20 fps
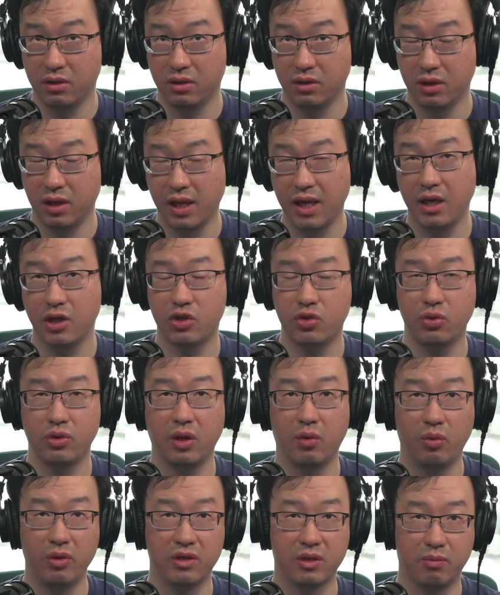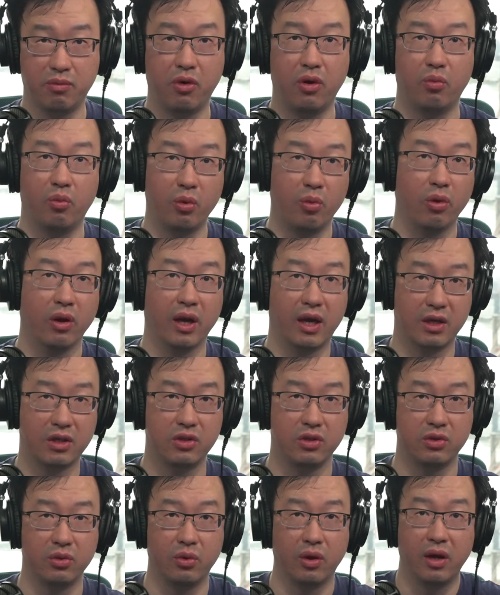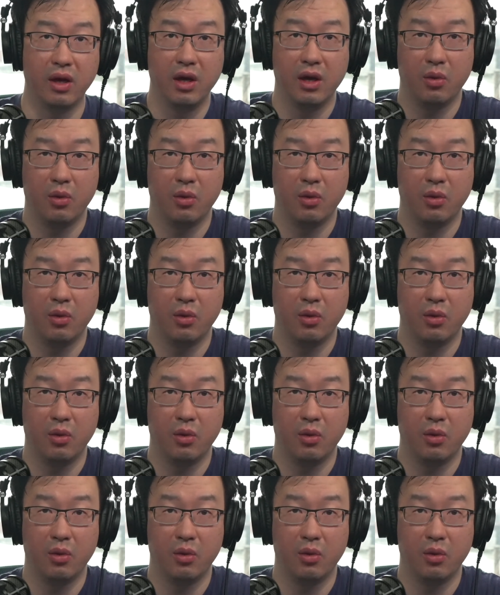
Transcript: layer 2 that we support, we would like to do it.